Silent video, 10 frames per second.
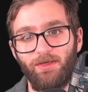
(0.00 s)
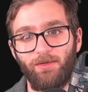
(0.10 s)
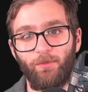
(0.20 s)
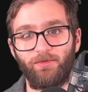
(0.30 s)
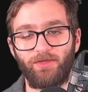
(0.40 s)

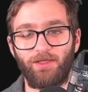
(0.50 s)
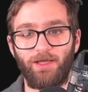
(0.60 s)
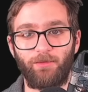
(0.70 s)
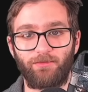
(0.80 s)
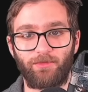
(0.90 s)
which
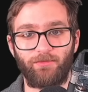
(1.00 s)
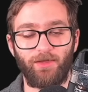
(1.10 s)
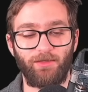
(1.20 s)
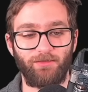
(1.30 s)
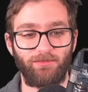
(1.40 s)
allows
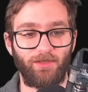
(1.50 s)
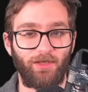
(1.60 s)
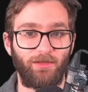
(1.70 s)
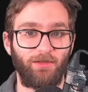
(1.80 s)
Grafana to